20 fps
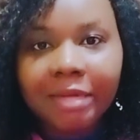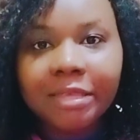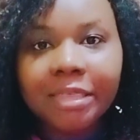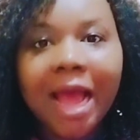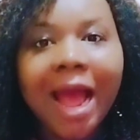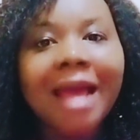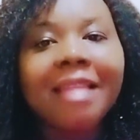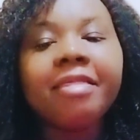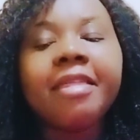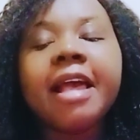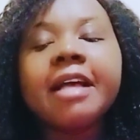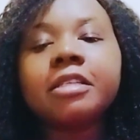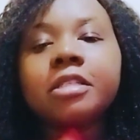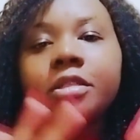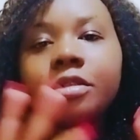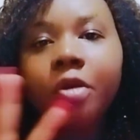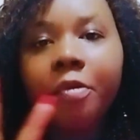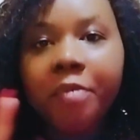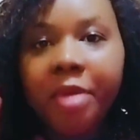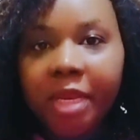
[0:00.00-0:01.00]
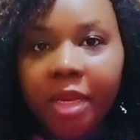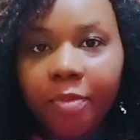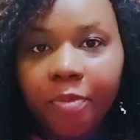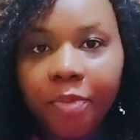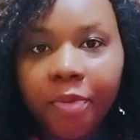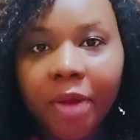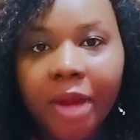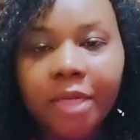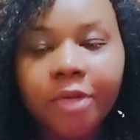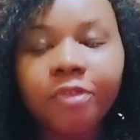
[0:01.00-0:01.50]
And there are so many
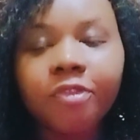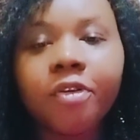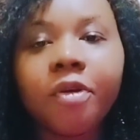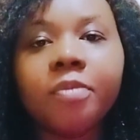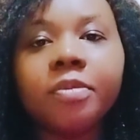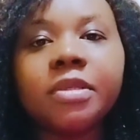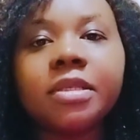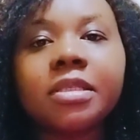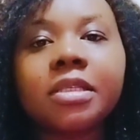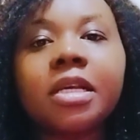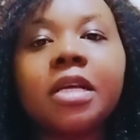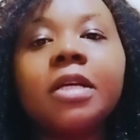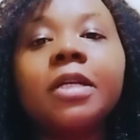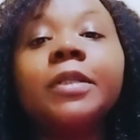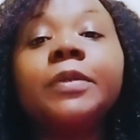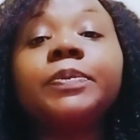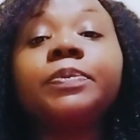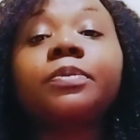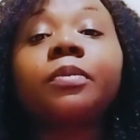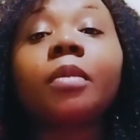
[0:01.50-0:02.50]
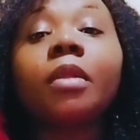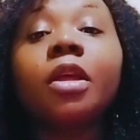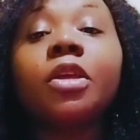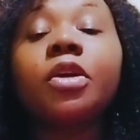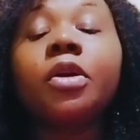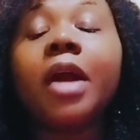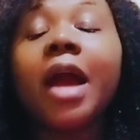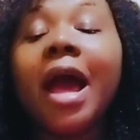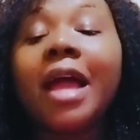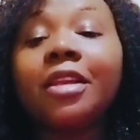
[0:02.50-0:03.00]
platforms. You
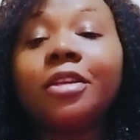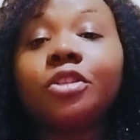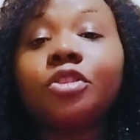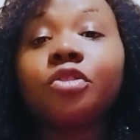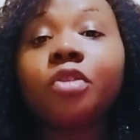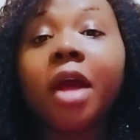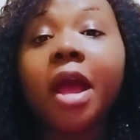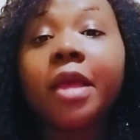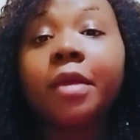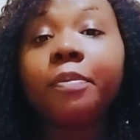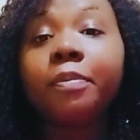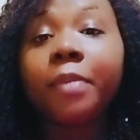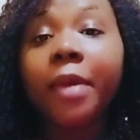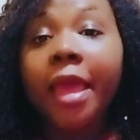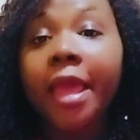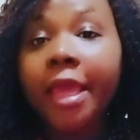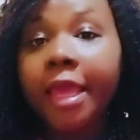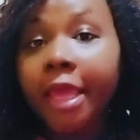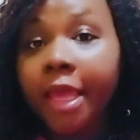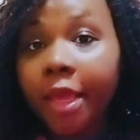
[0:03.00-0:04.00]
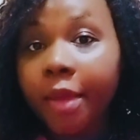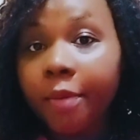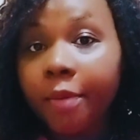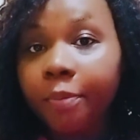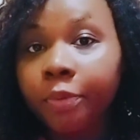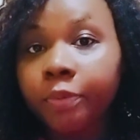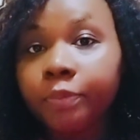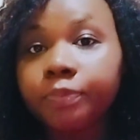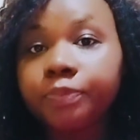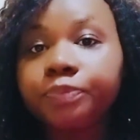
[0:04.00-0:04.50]
can try Payhip,
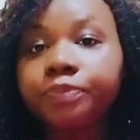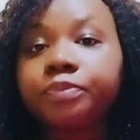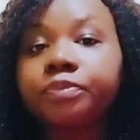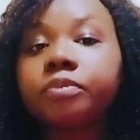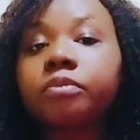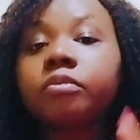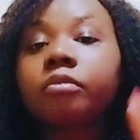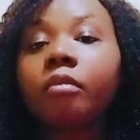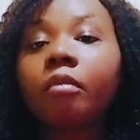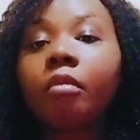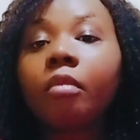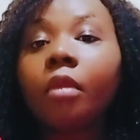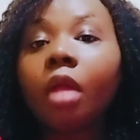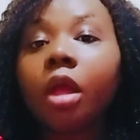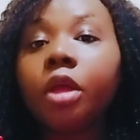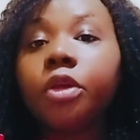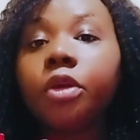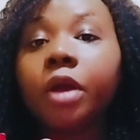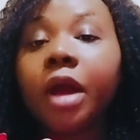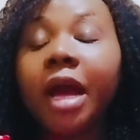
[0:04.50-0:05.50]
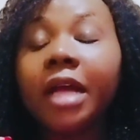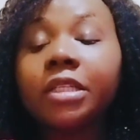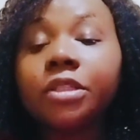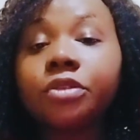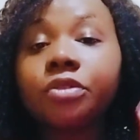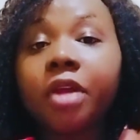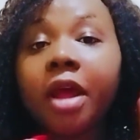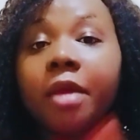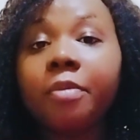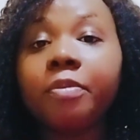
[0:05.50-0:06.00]
you can
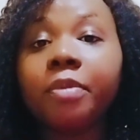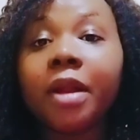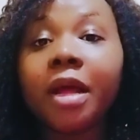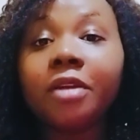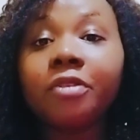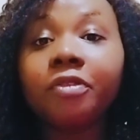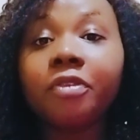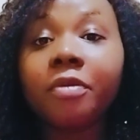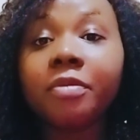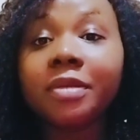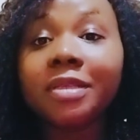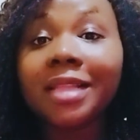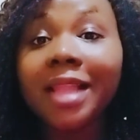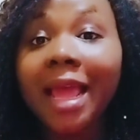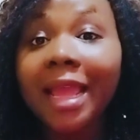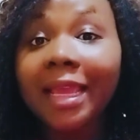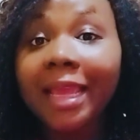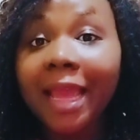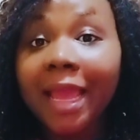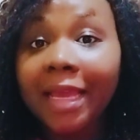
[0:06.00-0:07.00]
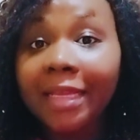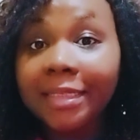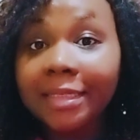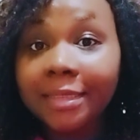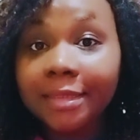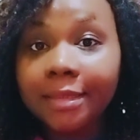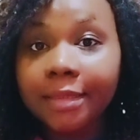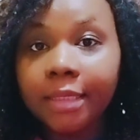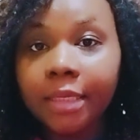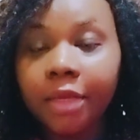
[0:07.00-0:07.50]
try platforms like
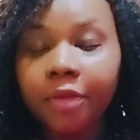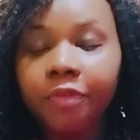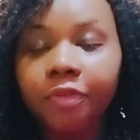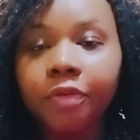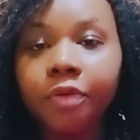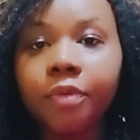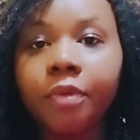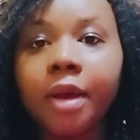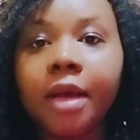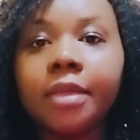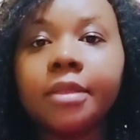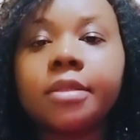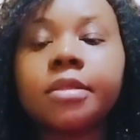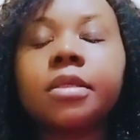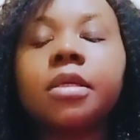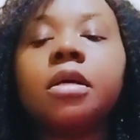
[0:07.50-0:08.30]
Etsy if you want.